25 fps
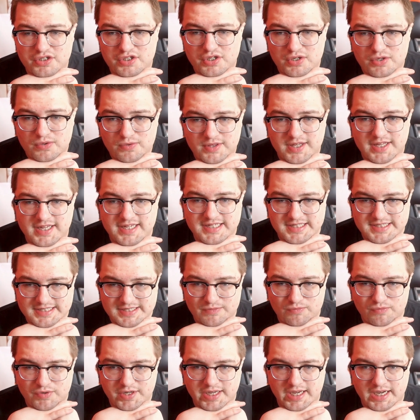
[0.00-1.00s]
do this
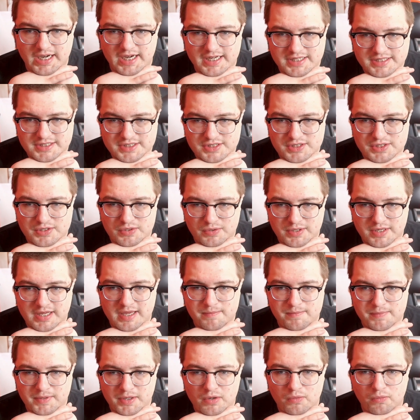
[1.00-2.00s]
in regards to
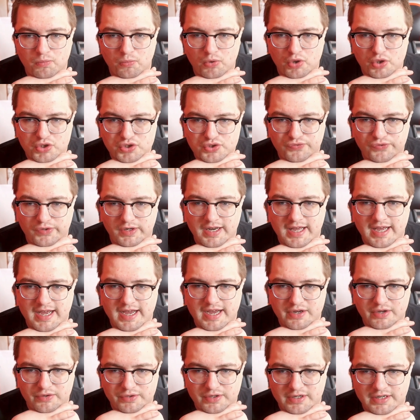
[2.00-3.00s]
keeping a watchful
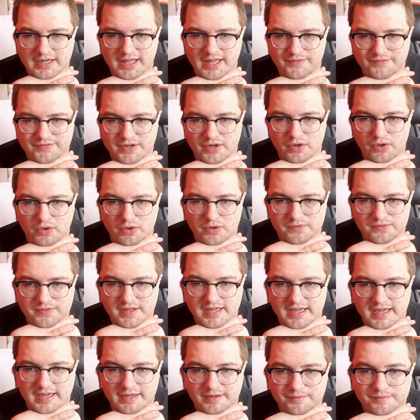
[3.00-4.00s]
eye on Liv and all of
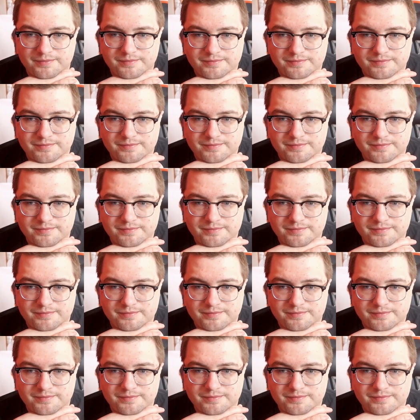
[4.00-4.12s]
that.